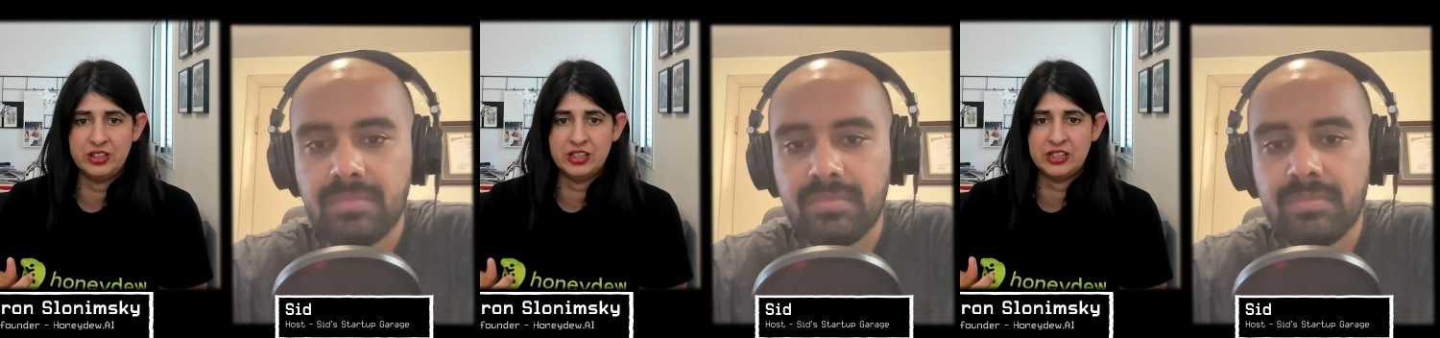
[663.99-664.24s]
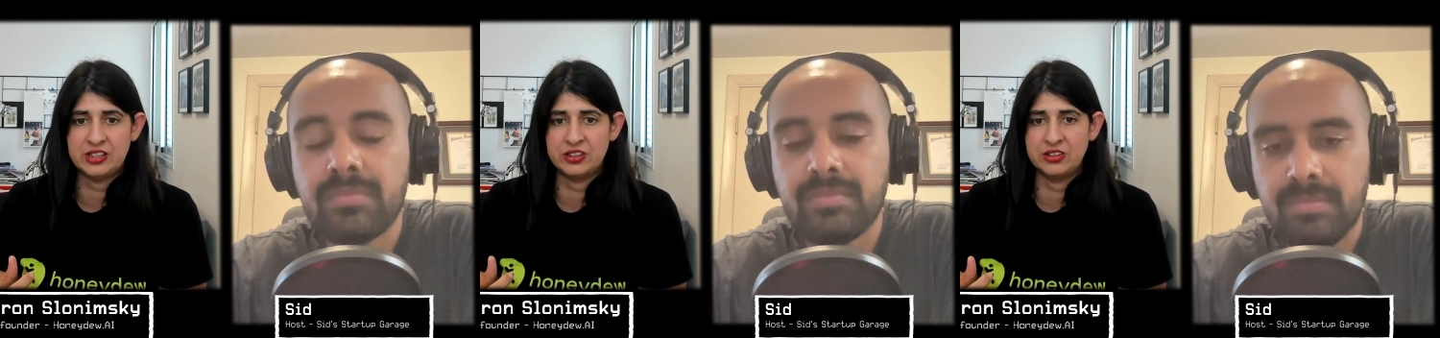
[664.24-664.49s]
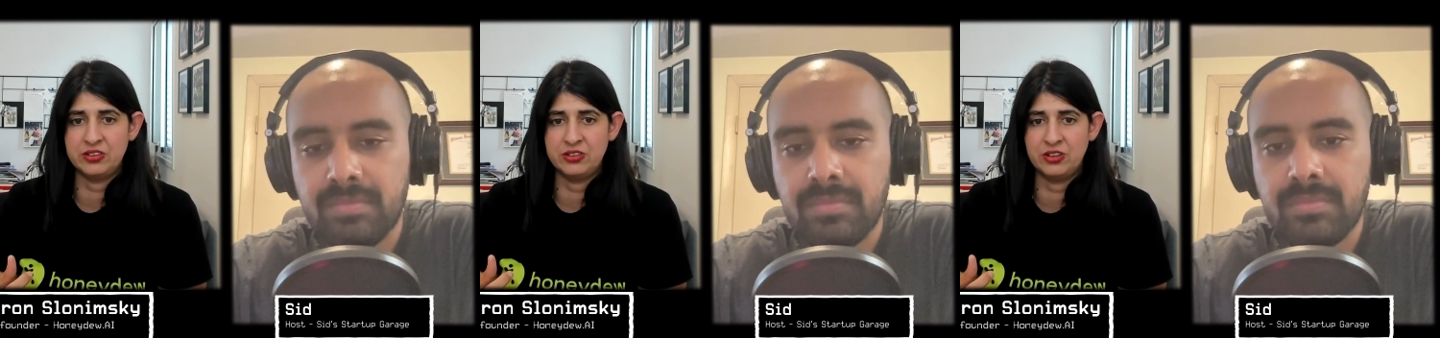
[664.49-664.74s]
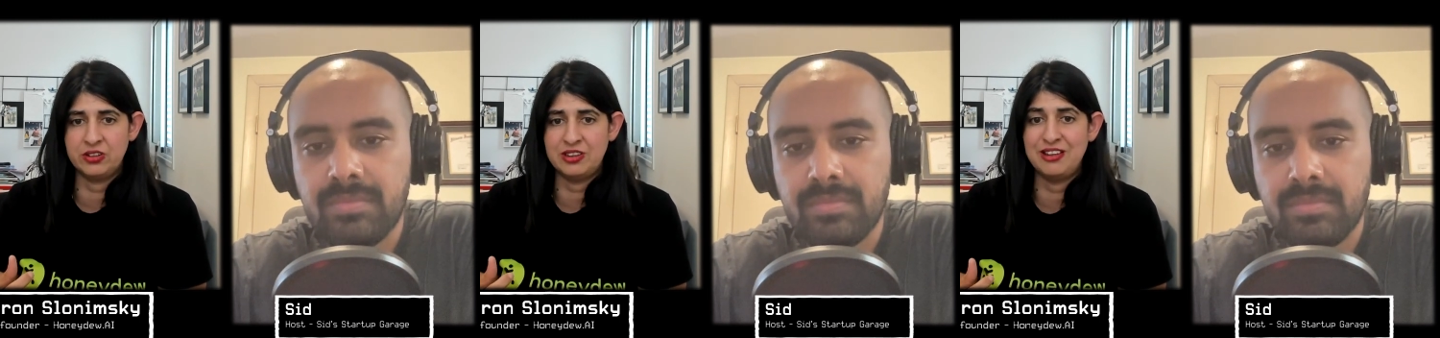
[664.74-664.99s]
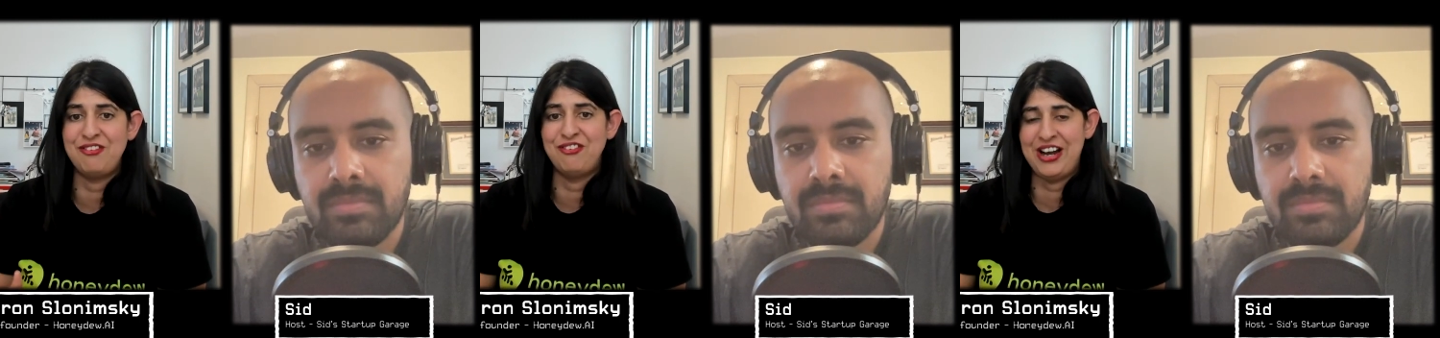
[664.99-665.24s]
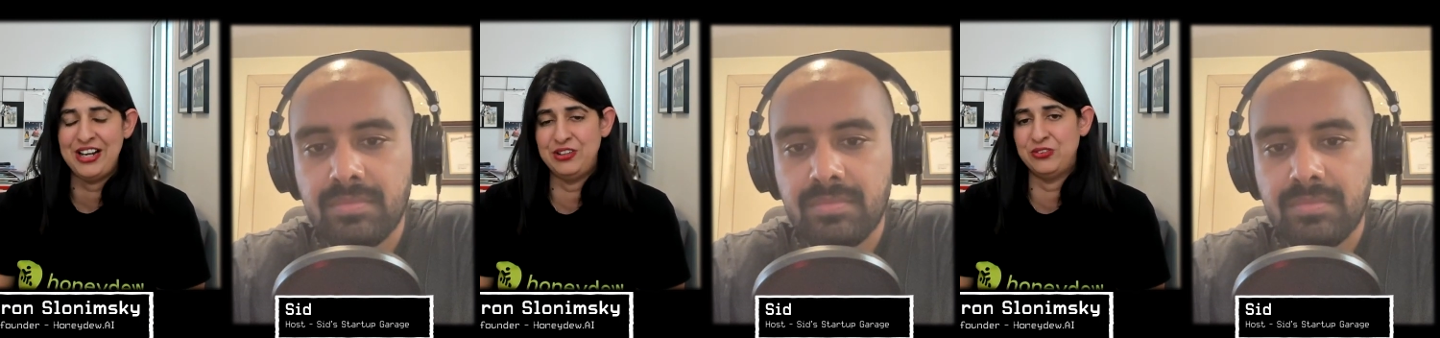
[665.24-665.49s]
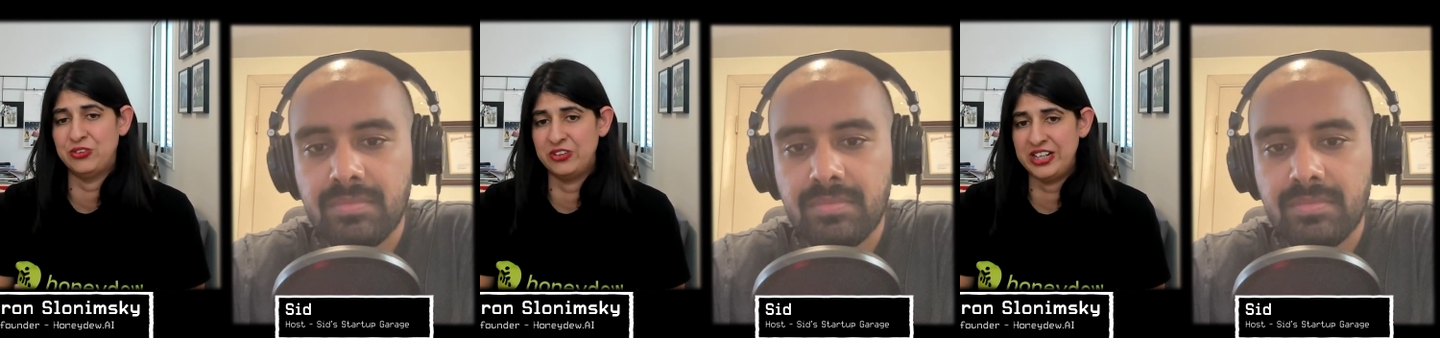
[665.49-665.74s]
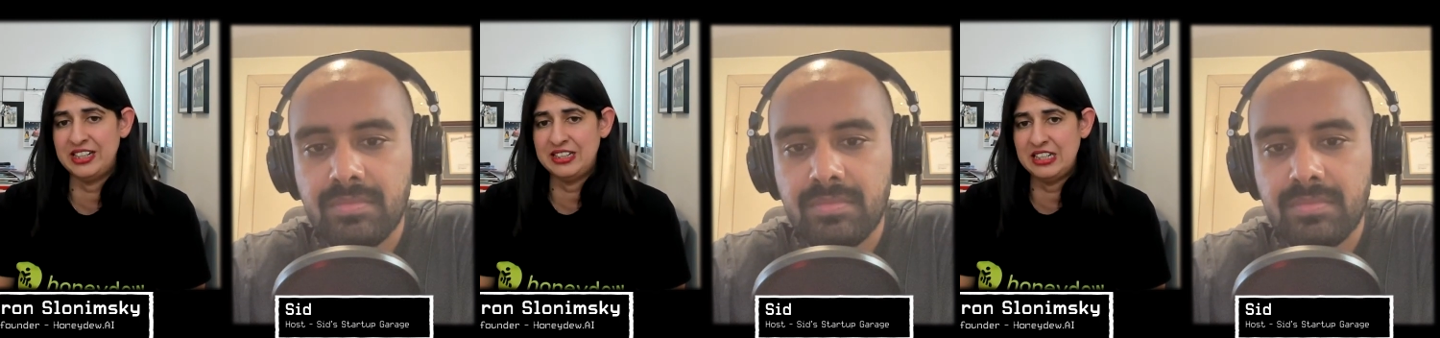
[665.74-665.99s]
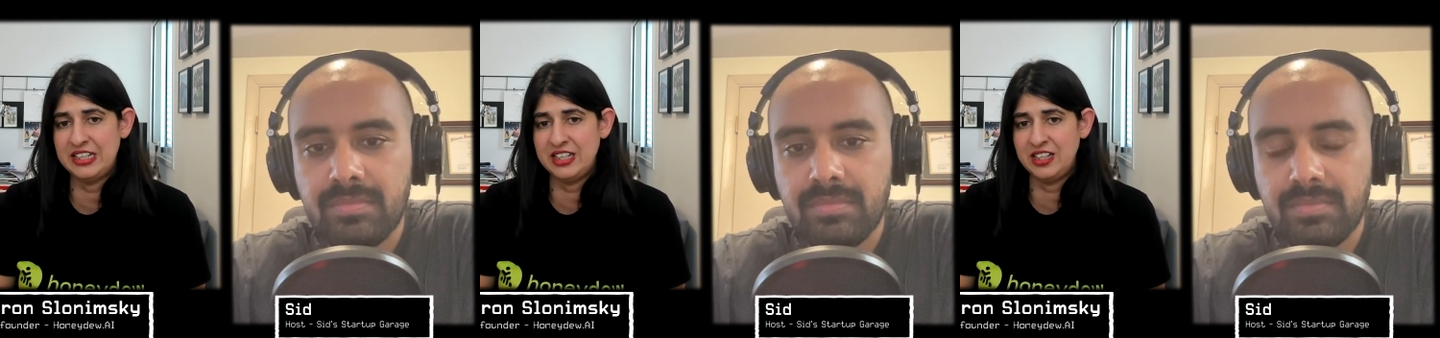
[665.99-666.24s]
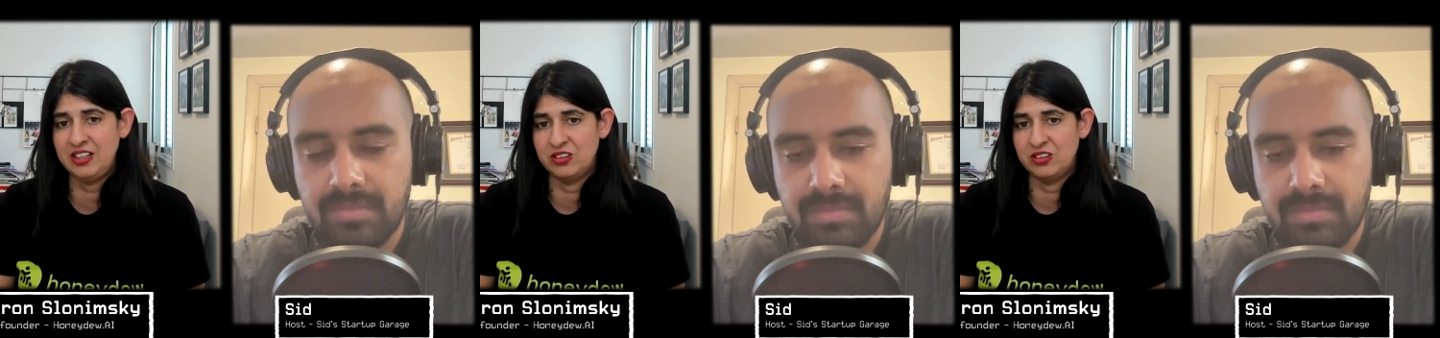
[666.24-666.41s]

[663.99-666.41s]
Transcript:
Speaker 1: are not defined correctly